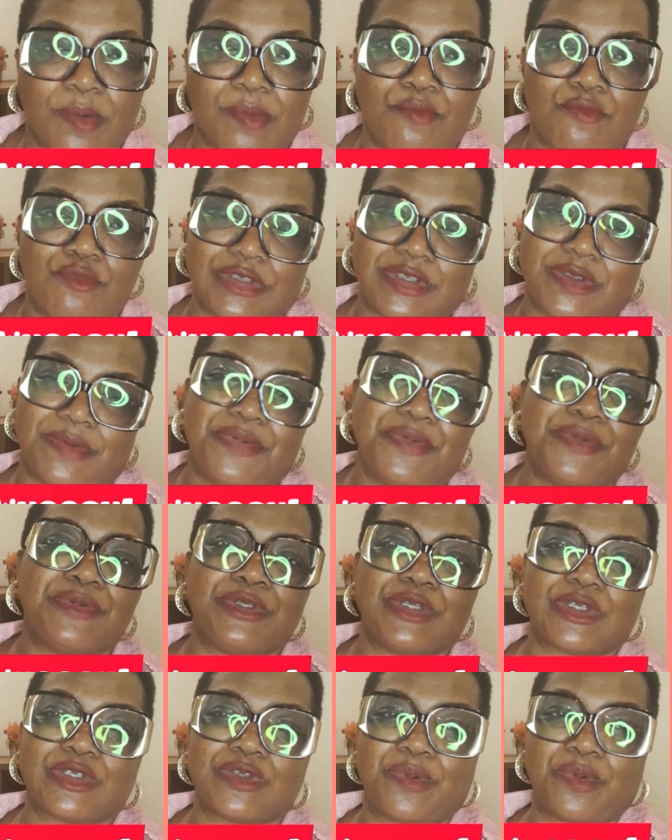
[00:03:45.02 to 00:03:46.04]
But some people
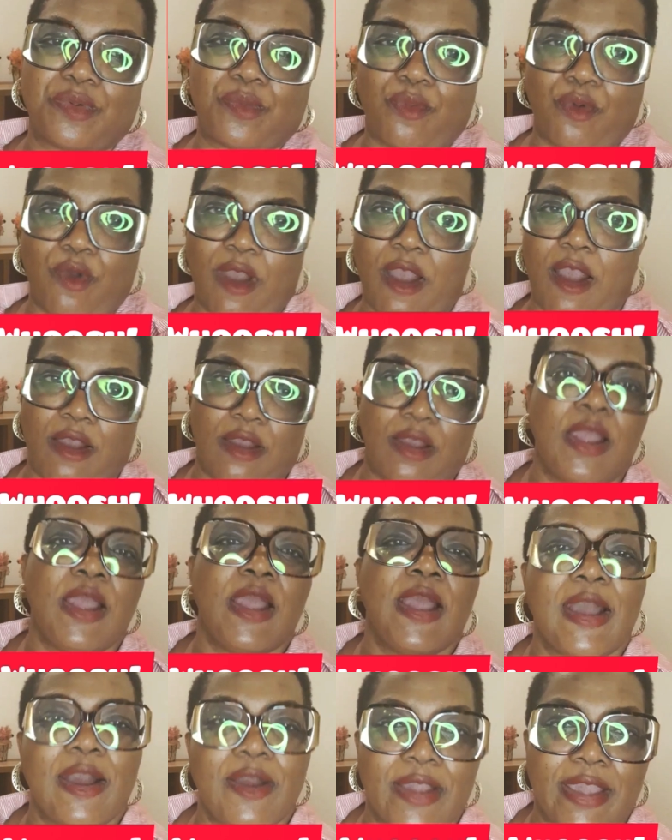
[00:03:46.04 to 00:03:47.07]
just open, wow,
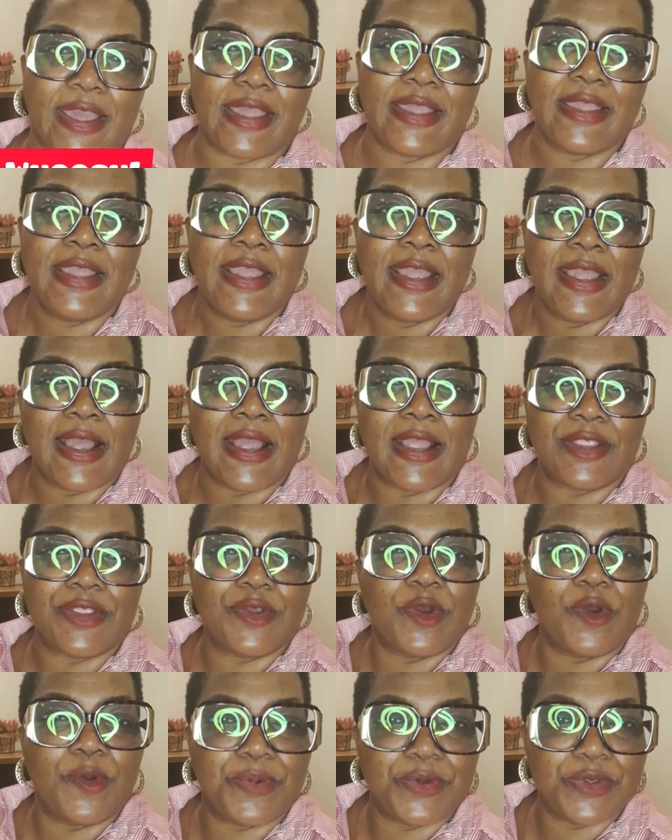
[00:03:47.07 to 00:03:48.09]
okay? And
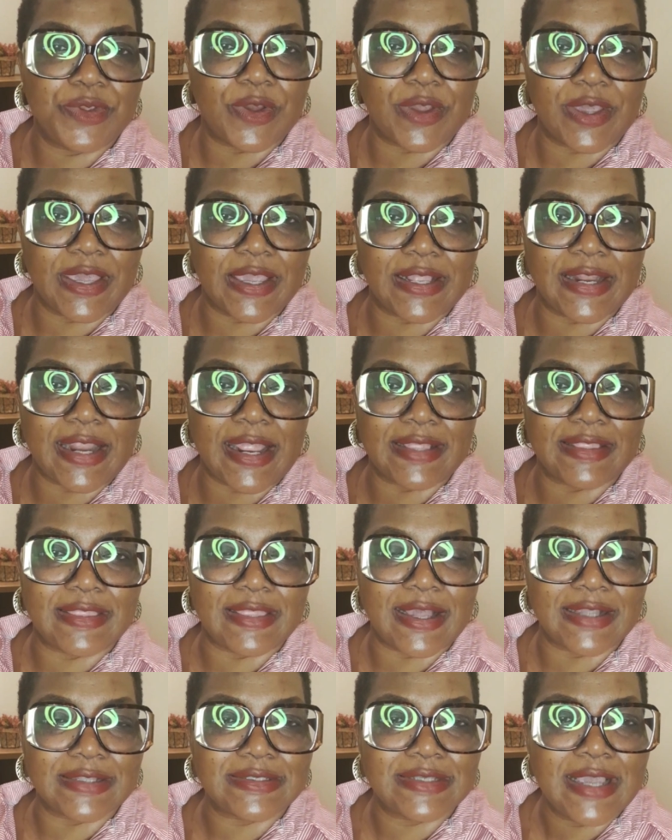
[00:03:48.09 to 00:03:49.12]
you open your cake like
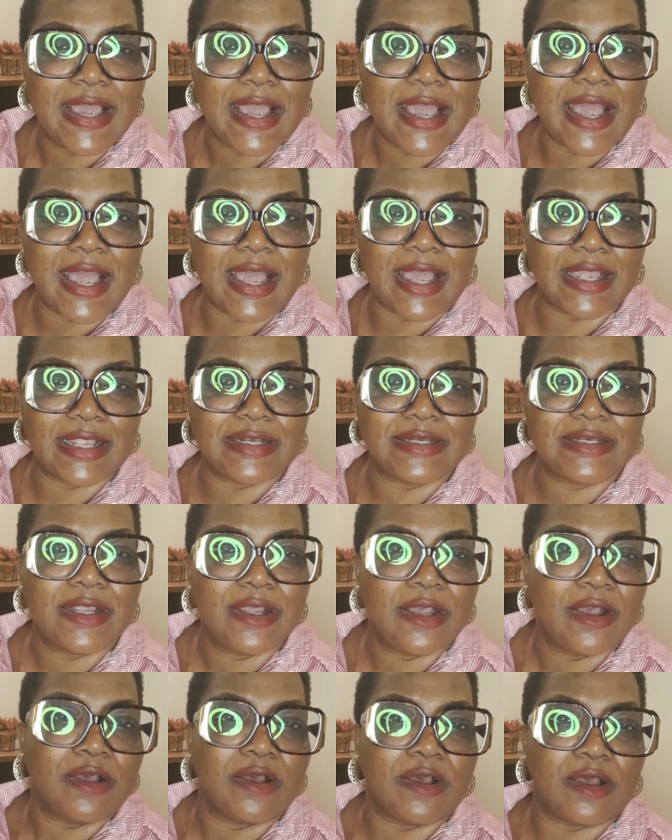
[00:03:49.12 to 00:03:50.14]
that, and
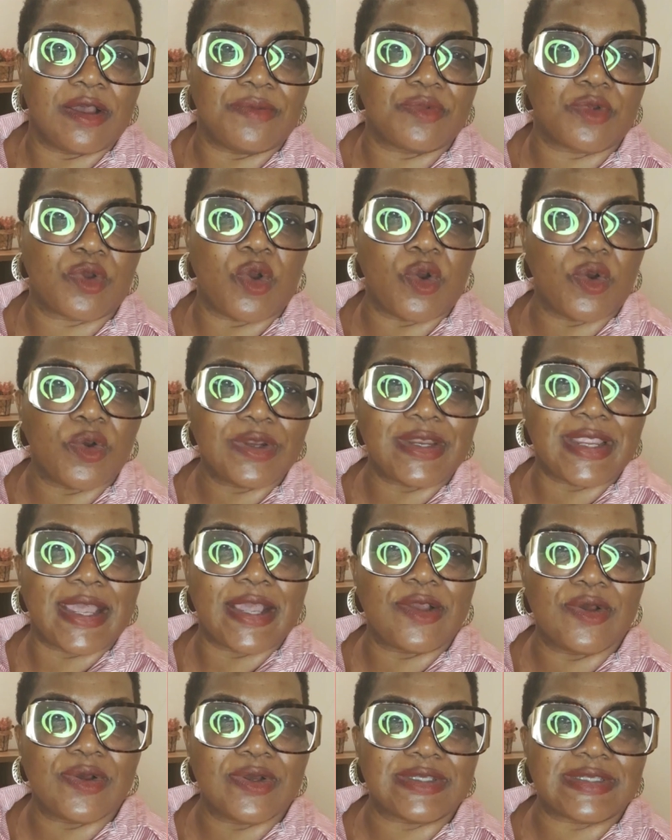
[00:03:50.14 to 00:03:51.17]
cold air
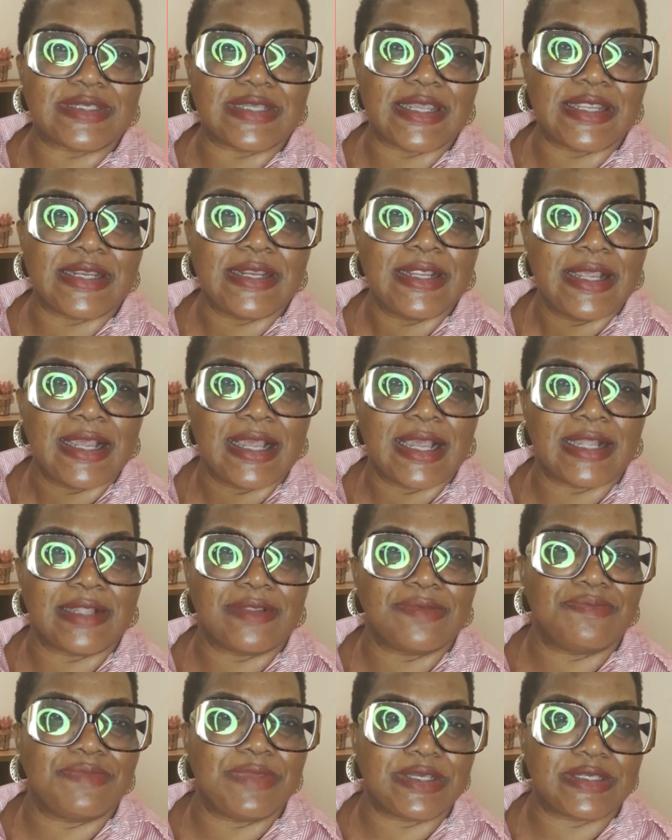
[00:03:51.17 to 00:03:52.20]
goes in
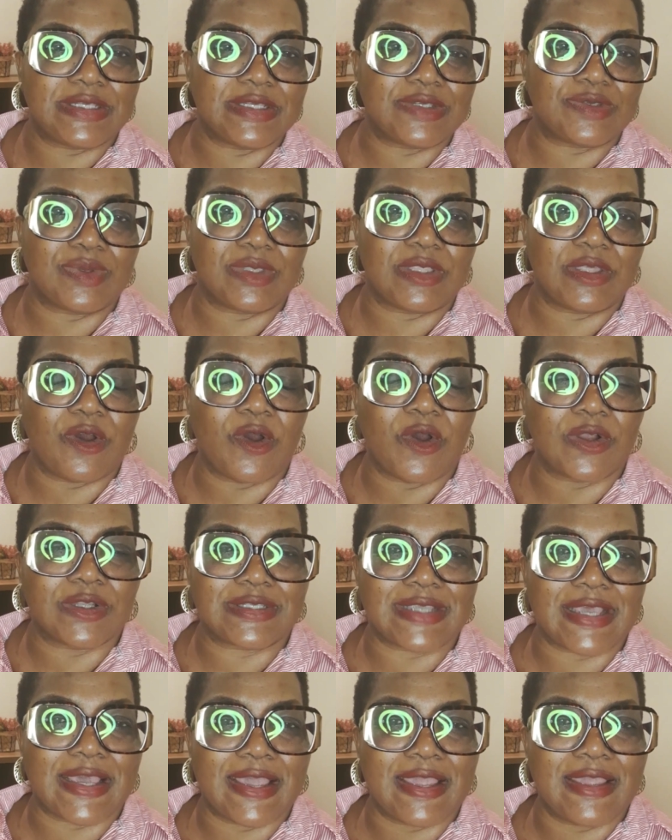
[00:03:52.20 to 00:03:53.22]
and mixes with the
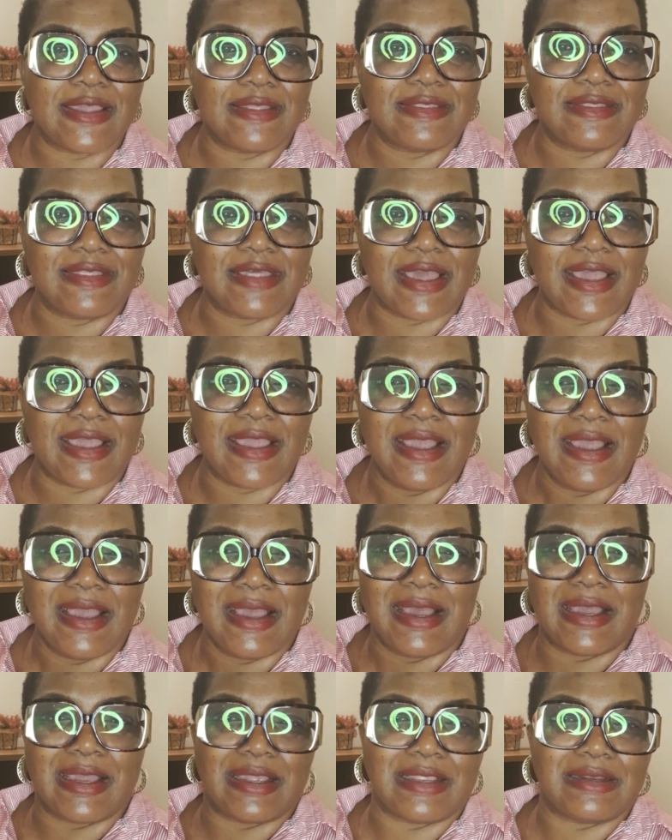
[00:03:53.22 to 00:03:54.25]
hot air in there,
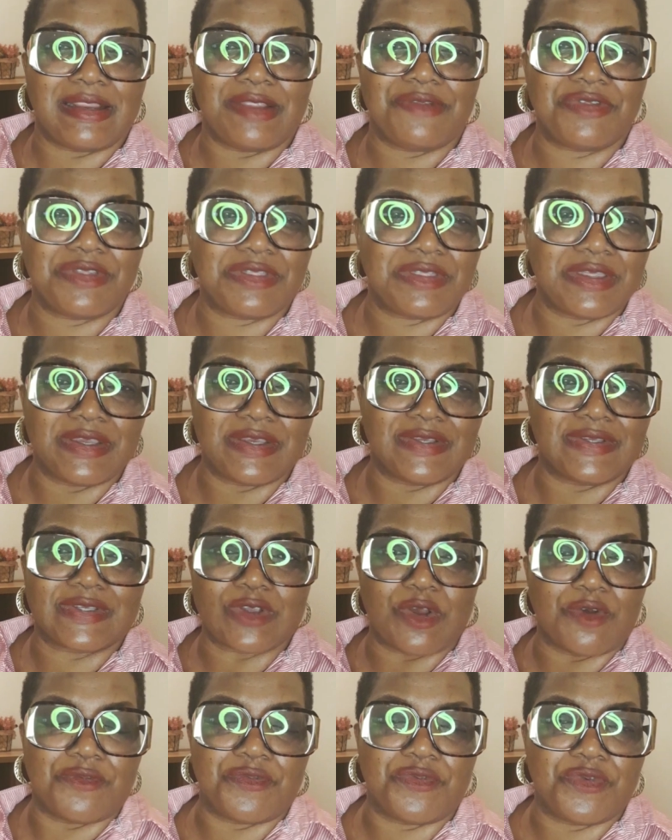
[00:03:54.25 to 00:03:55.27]
and everything is
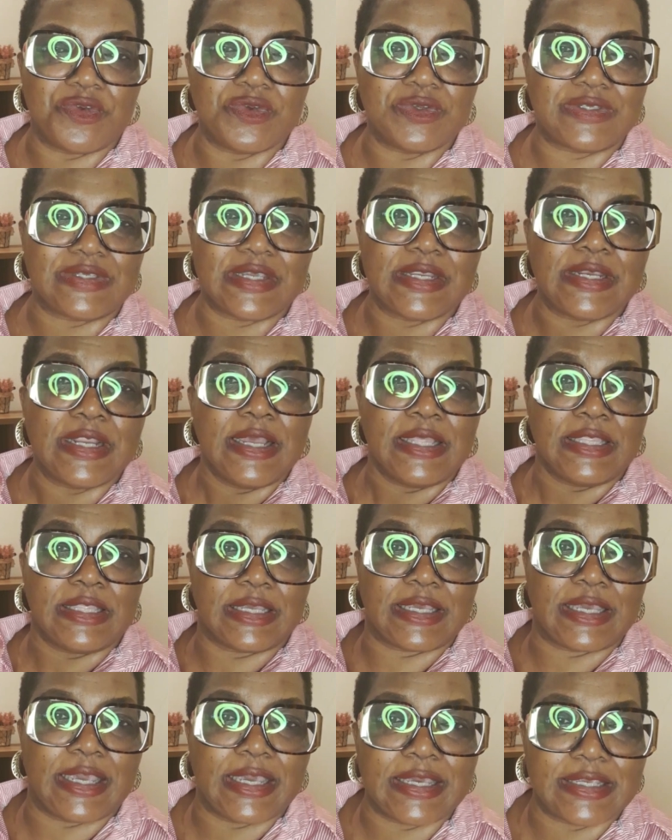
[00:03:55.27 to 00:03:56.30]
confusing. The
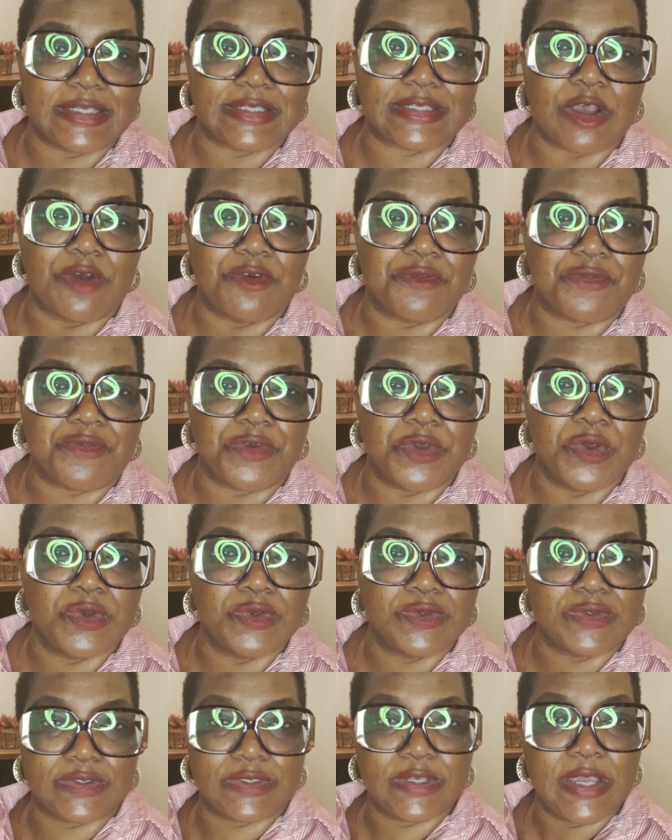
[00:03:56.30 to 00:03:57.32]
cake is
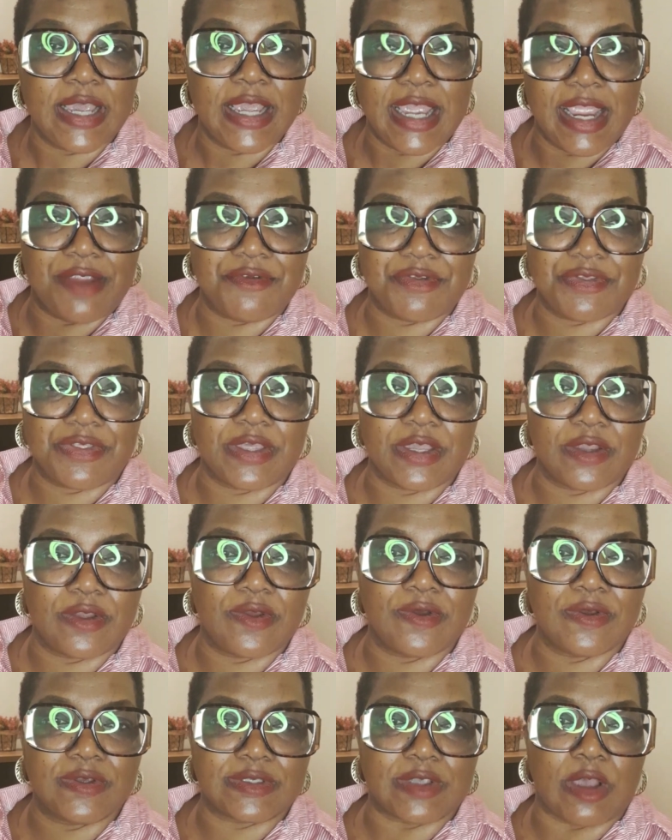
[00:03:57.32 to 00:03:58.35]
confused. Everything
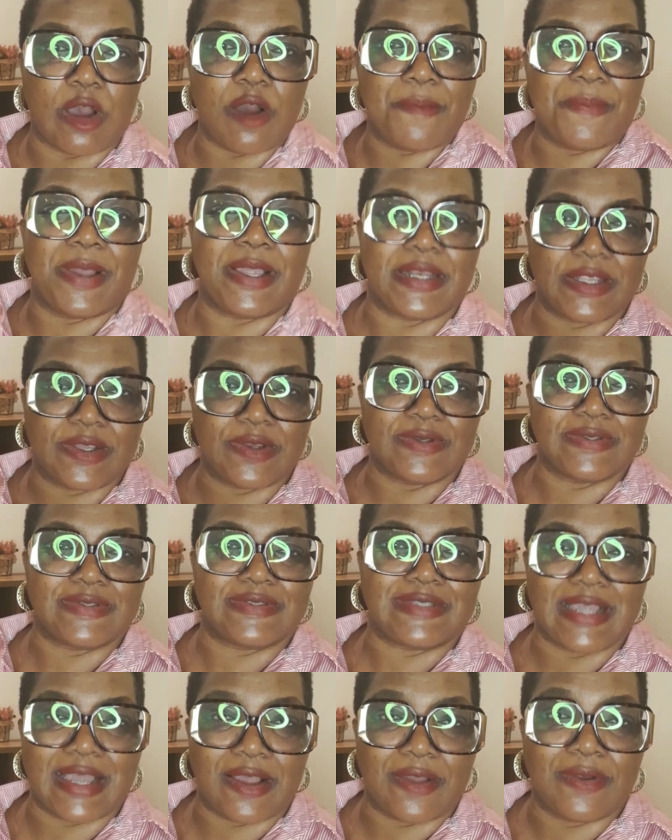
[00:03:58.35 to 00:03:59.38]
goes up and it goes
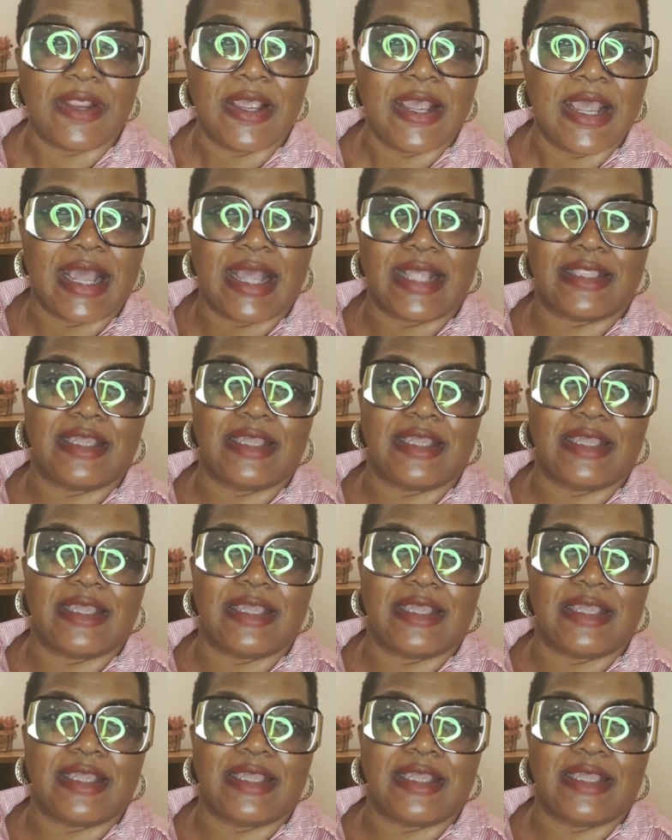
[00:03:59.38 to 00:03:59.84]
down, and